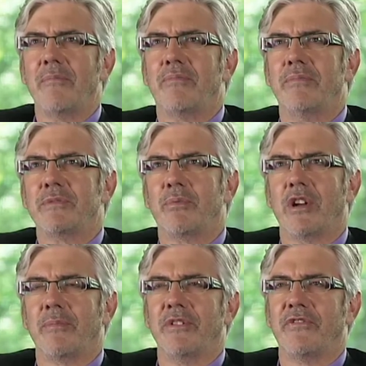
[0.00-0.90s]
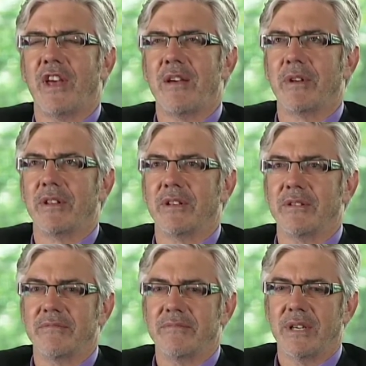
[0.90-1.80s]
I, was brought up in a family that
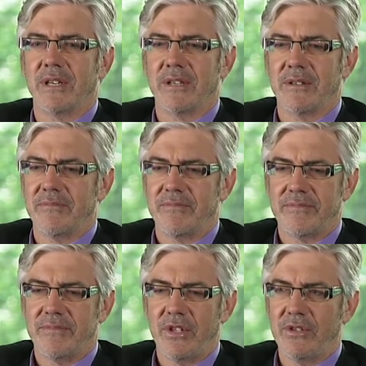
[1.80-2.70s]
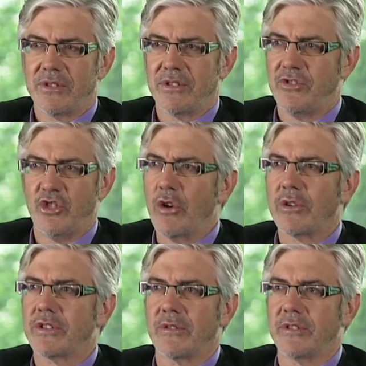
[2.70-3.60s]
um, used
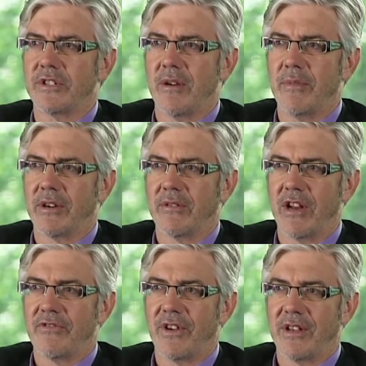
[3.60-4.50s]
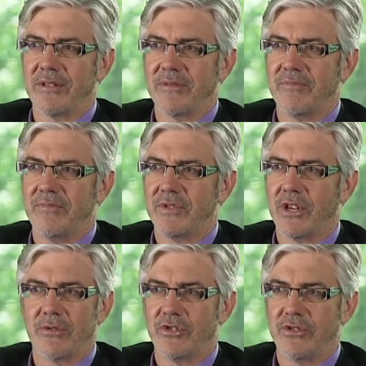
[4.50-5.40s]
jokes all the time. My grandfather
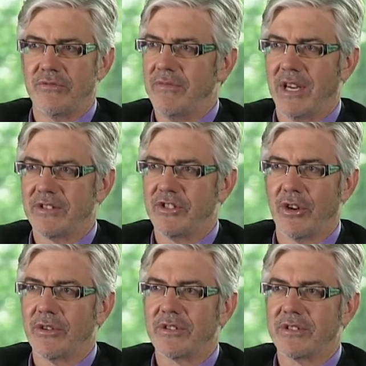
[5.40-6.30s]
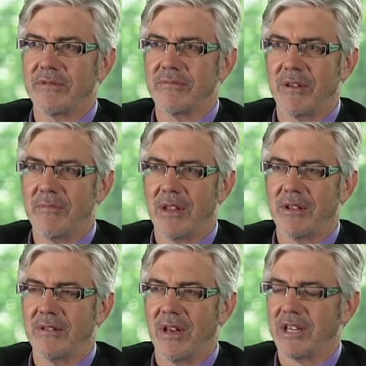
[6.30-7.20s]
told us jokes, and my mother
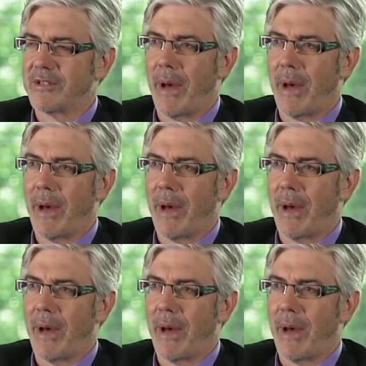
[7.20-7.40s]
liked